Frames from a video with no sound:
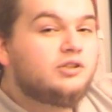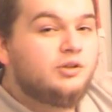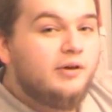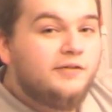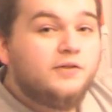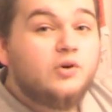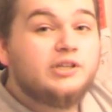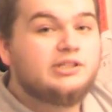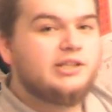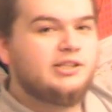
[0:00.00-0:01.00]
So you want to
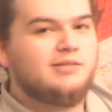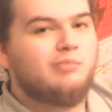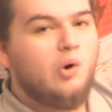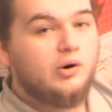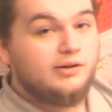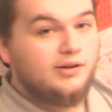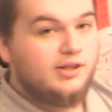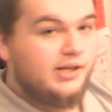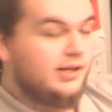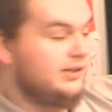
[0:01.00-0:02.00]
focus on the important
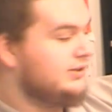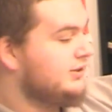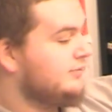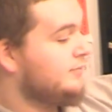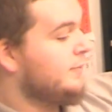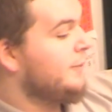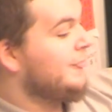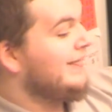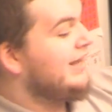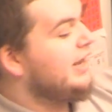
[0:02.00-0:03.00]
things.
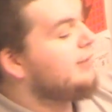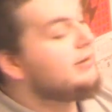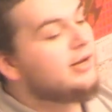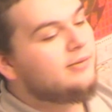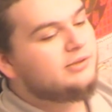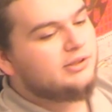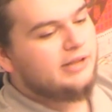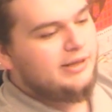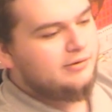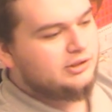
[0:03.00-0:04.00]
And when it comes to
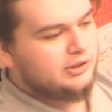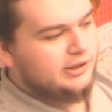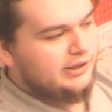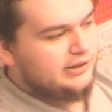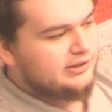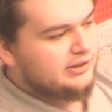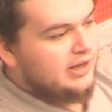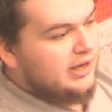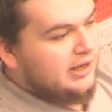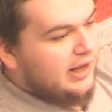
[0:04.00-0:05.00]
language learning,
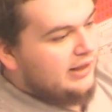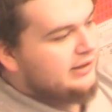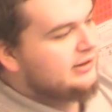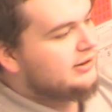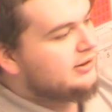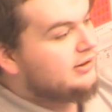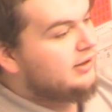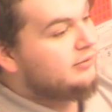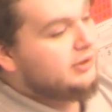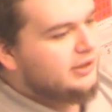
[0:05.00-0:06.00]
I think
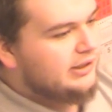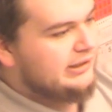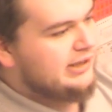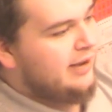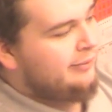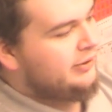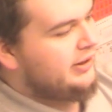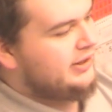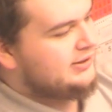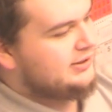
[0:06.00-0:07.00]
a real good
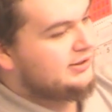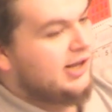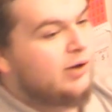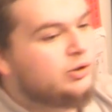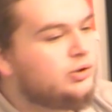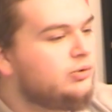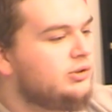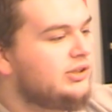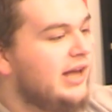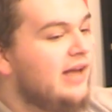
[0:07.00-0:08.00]
example of this is Lao
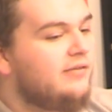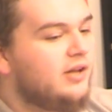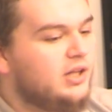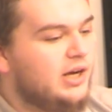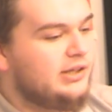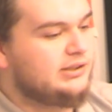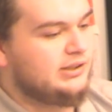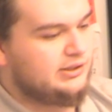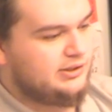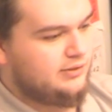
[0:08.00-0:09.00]
Shu's FLR
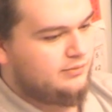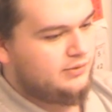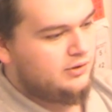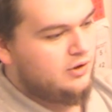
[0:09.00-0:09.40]
system,